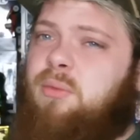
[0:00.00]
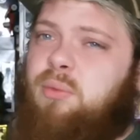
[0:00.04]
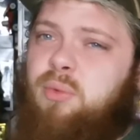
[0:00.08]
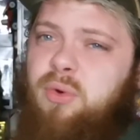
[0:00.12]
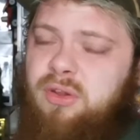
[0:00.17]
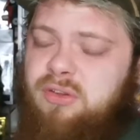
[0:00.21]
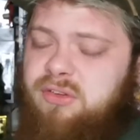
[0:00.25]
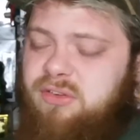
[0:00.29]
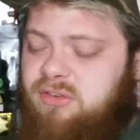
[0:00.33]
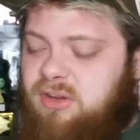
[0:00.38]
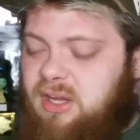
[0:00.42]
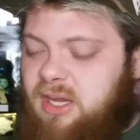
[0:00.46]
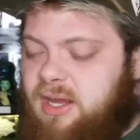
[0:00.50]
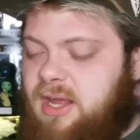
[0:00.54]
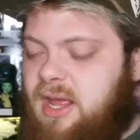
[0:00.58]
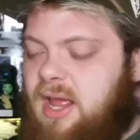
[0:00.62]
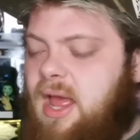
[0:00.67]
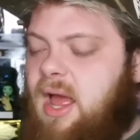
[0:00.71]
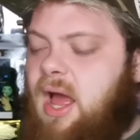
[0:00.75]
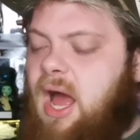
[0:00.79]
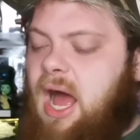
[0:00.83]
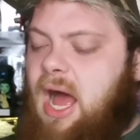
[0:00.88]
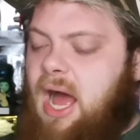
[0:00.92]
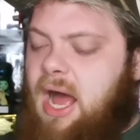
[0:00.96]
We'll see.
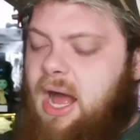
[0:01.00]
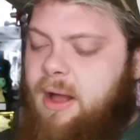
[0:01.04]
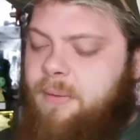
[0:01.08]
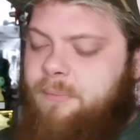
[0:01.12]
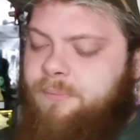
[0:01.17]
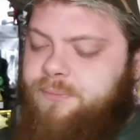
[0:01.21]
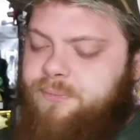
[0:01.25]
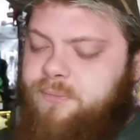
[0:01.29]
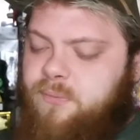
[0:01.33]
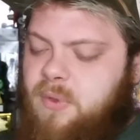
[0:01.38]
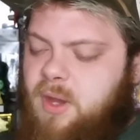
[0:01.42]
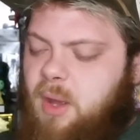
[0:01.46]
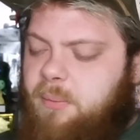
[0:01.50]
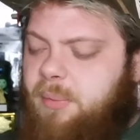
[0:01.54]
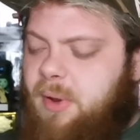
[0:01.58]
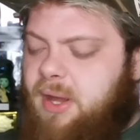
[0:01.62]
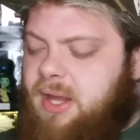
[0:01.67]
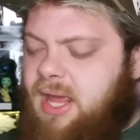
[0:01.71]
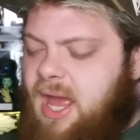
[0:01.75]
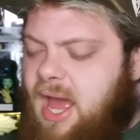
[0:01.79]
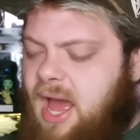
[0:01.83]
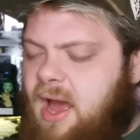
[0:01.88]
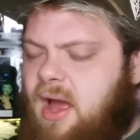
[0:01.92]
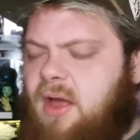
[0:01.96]

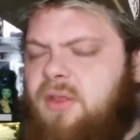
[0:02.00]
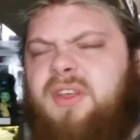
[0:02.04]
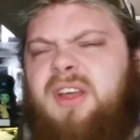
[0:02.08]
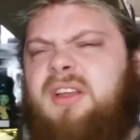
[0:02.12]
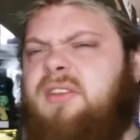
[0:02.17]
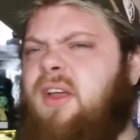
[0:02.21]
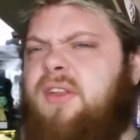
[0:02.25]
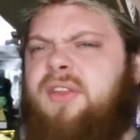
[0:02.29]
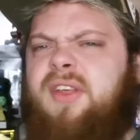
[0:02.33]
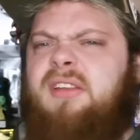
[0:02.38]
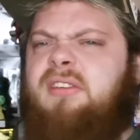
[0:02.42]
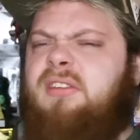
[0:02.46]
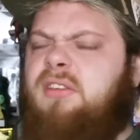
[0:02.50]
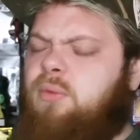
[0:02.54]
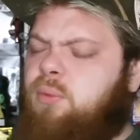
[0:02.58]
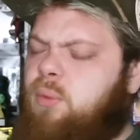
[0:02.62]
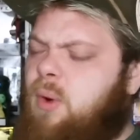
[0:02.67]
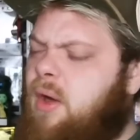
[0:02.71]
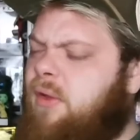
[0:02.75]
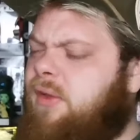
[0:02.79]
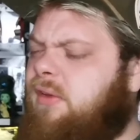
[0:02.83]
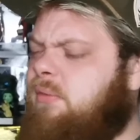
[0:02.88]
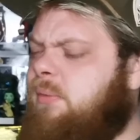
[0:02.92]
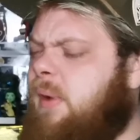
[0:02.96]
But yeah, this is
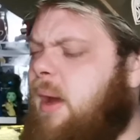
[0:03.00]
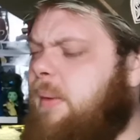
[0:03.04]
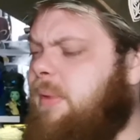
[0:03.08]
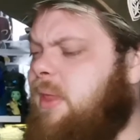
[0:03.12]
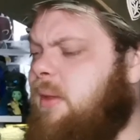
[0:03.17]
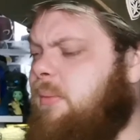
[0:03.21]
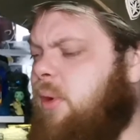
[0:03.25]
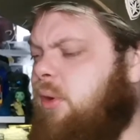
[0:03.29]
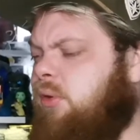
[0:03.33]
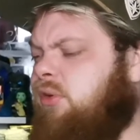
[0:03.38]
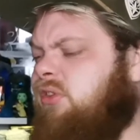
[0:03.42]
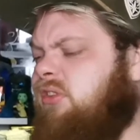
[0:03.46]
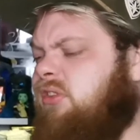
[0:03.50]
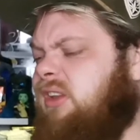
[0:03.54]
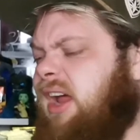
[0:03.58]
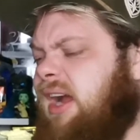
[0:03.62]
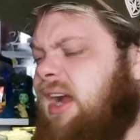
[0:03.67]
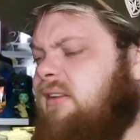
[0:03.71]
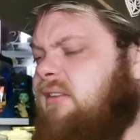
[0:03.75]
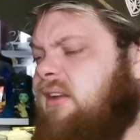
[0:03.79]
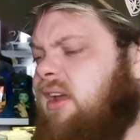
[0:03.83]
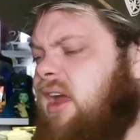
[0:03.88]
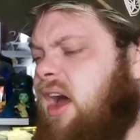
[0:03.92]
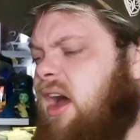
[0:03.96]
where this might be the most
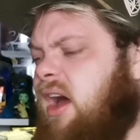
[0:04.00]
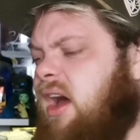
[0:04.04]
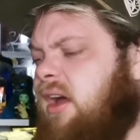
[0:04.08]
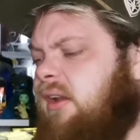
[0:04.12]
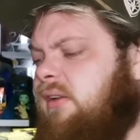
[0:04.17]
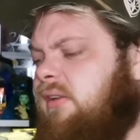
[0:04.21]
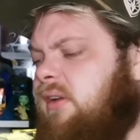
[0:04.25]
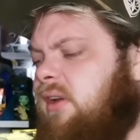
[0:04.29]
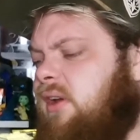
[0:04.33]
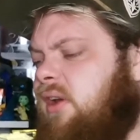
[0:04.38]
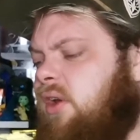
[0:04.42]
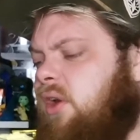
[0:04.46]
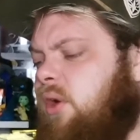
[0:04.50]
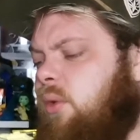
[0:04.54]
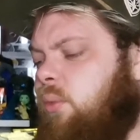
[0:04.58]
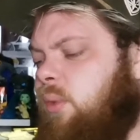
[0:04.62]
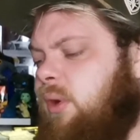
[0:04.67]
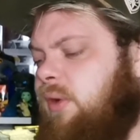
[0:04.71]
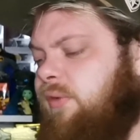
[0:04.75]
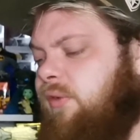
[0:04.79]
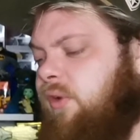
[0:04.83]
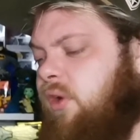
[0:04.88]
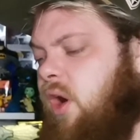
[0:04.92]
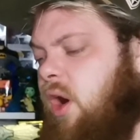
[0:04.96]
stacked card
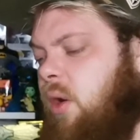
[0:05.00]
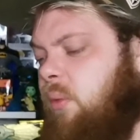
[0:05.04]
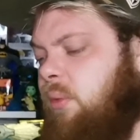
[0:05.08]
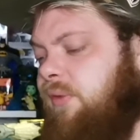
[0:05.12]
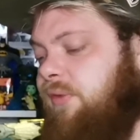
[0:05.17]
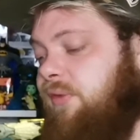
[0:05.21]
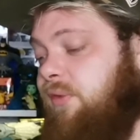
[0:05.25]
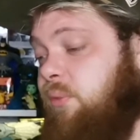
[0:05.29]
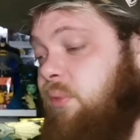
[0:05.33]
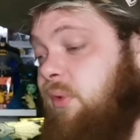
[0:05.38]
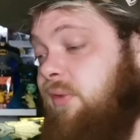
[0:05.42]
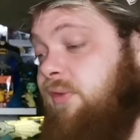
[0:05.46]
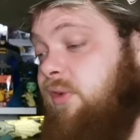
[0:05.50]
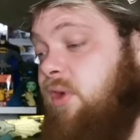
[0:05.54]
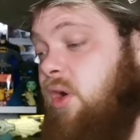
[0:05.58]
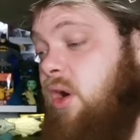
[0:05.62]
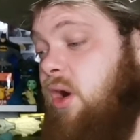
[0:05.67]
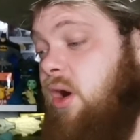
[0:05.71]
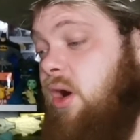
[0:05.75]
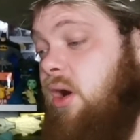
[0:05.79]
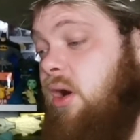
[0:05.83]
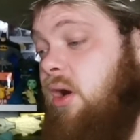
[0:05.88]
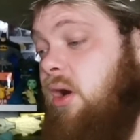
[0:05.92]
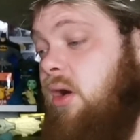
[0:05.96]
we've got. We've
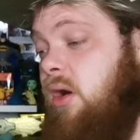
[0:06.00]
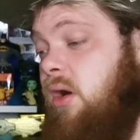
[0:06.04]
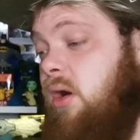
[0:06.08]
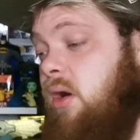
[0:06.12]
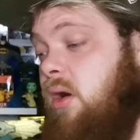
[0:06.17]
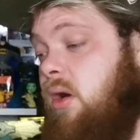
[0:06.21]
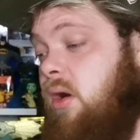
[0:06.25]
got